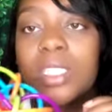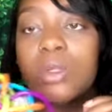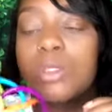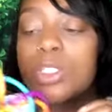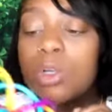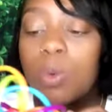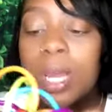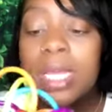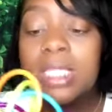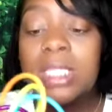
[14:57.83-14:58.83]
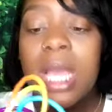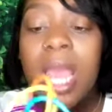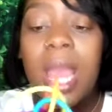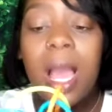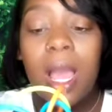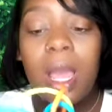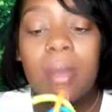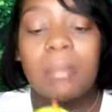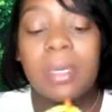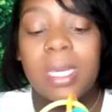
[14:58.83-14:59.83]
little toys.
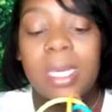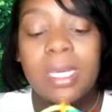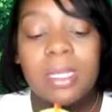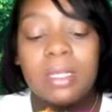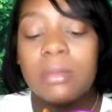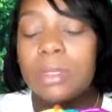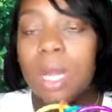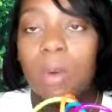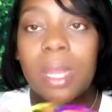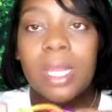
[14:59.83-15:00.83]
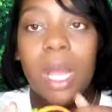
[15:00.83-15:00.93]
Um, he, you know, can